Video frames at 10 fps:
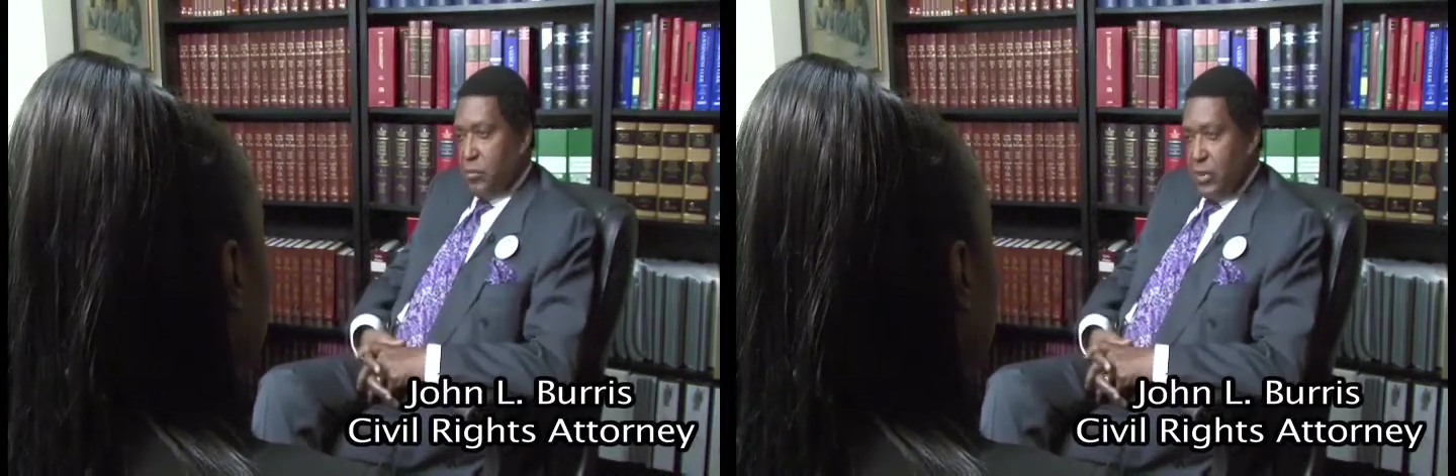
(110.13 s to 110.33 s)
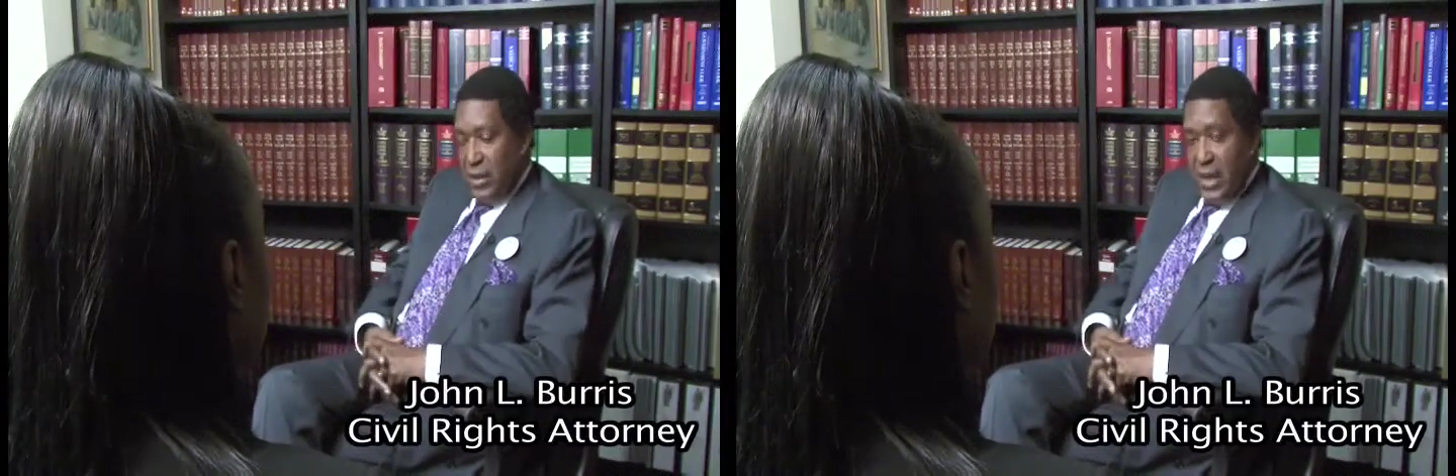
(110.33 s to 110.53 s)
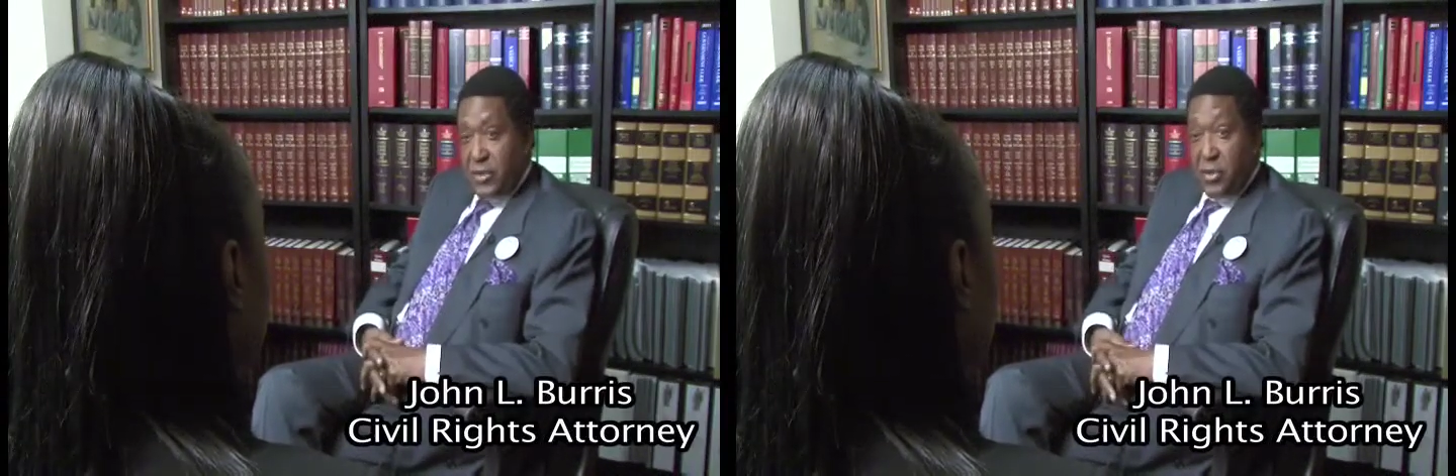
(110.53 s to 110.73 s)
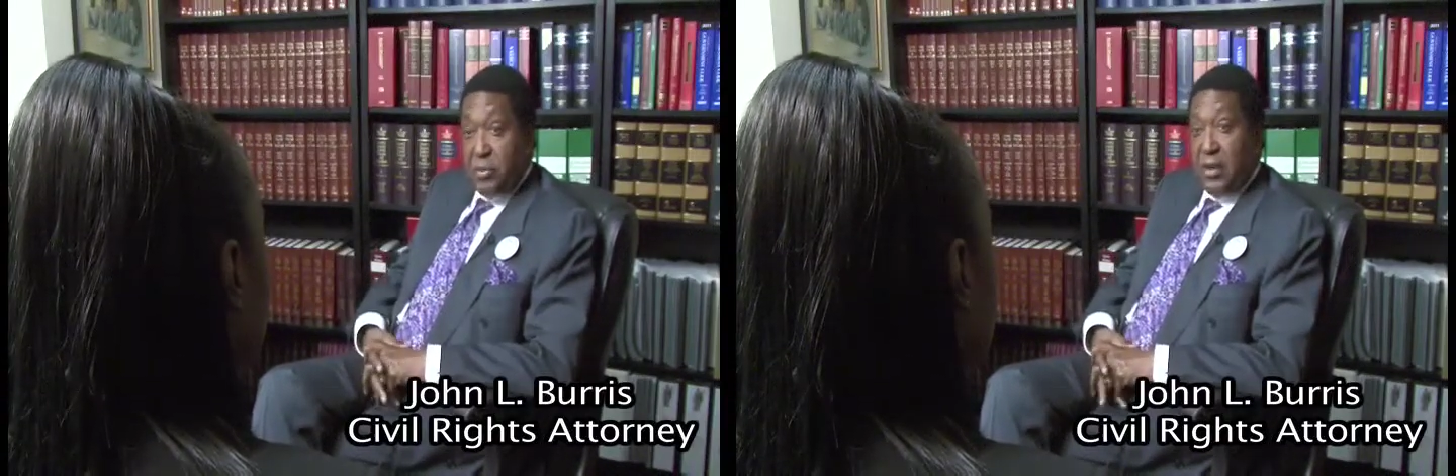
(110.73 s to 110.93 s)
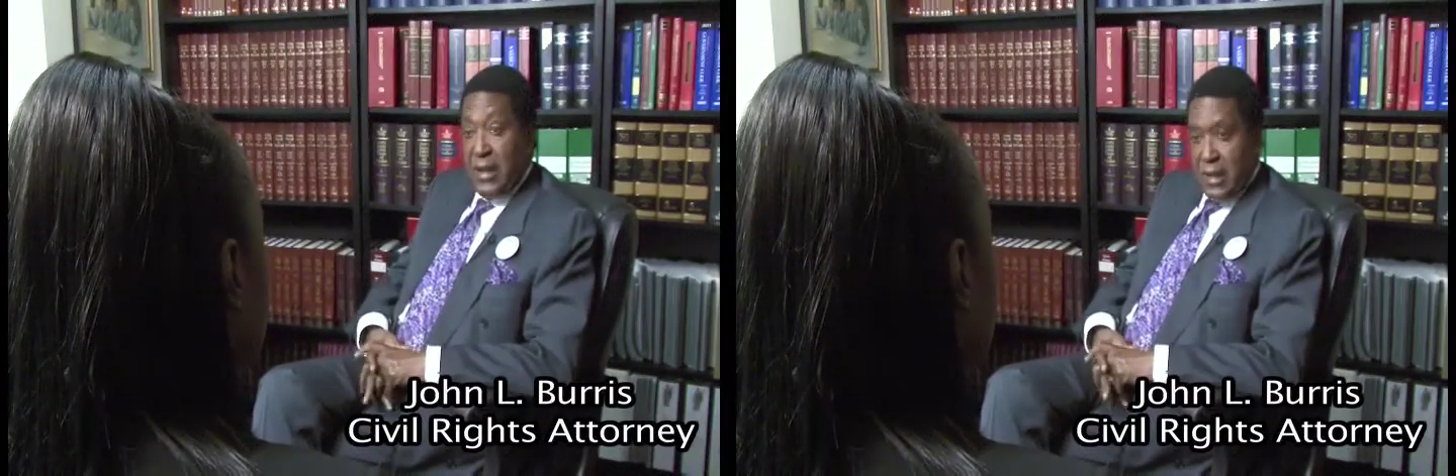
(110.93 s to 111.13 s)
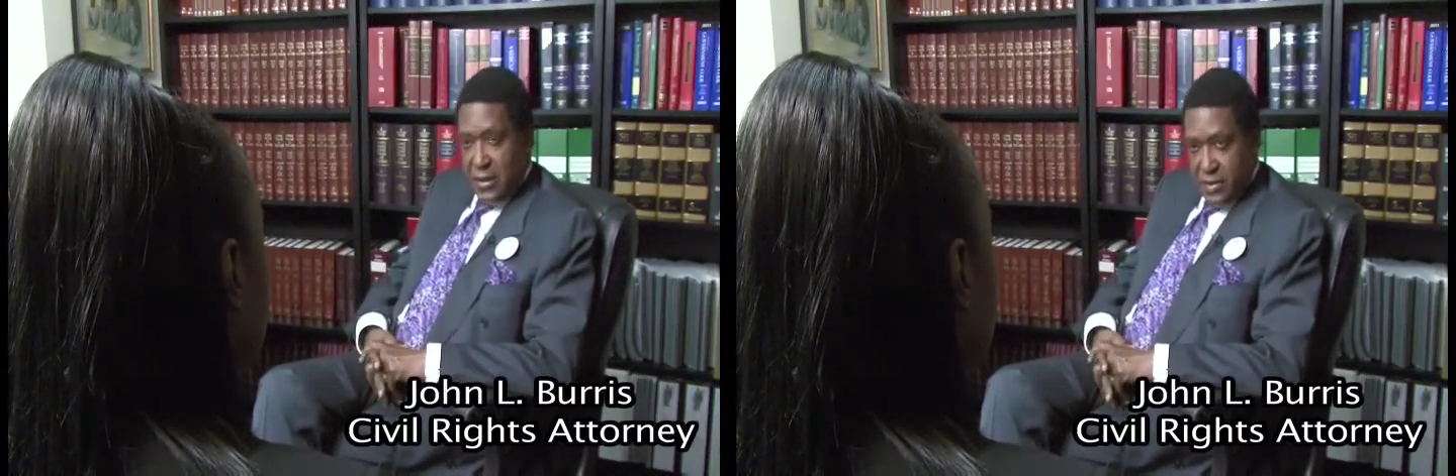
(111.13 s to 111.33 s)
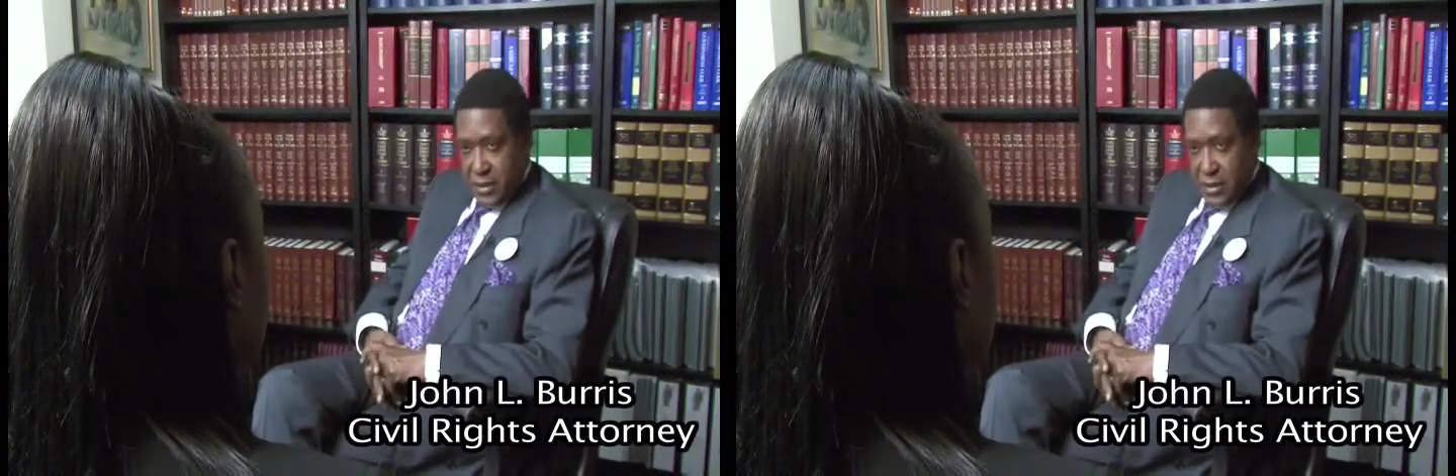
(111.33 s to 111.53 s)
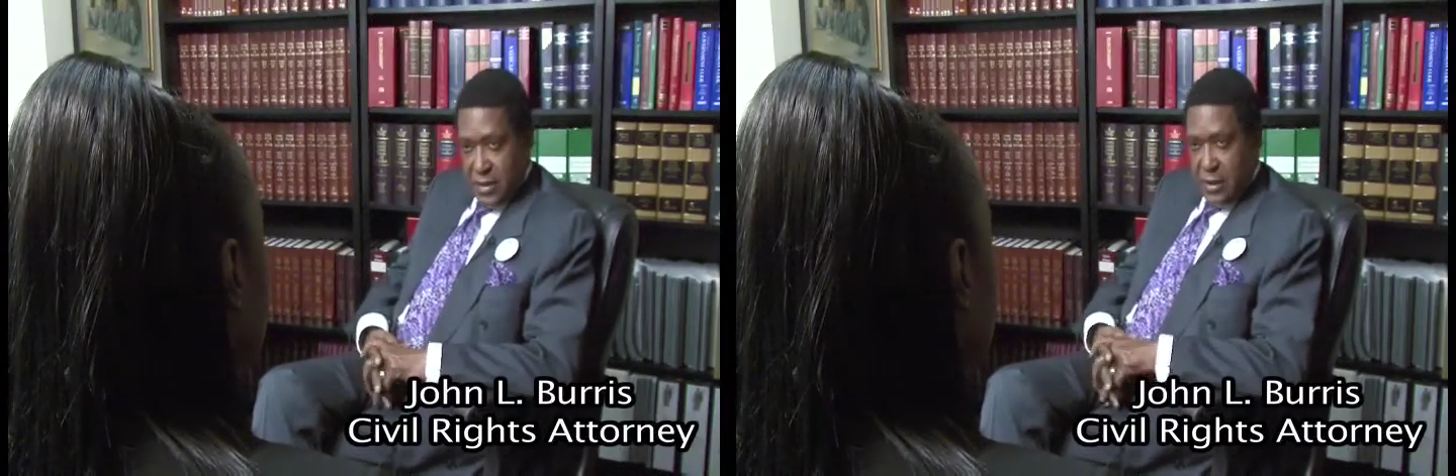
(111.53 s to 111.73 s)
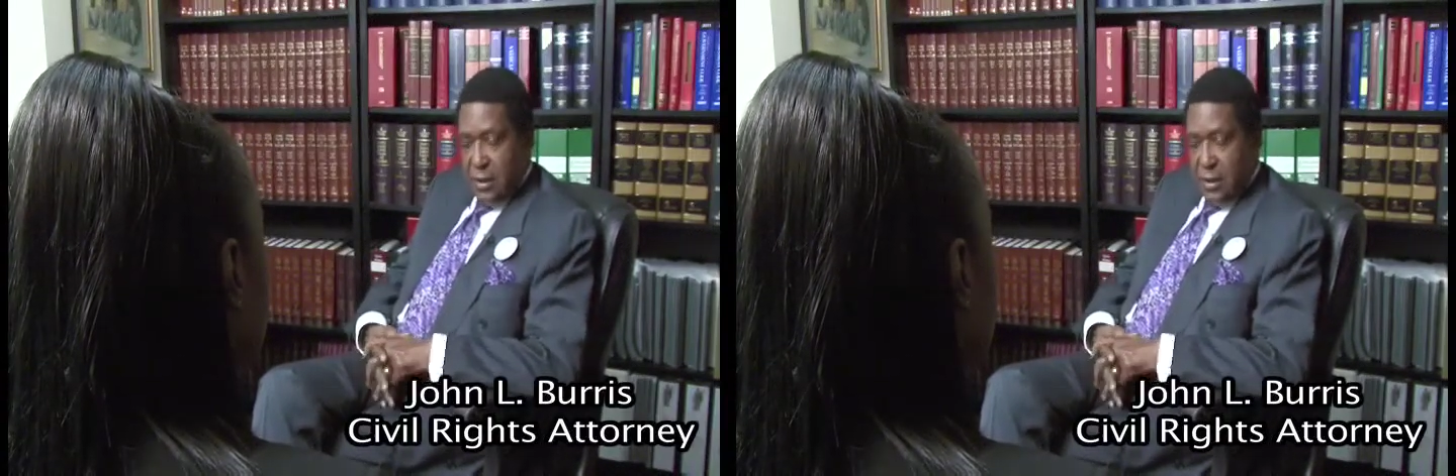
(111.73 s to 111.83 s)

but not surprised.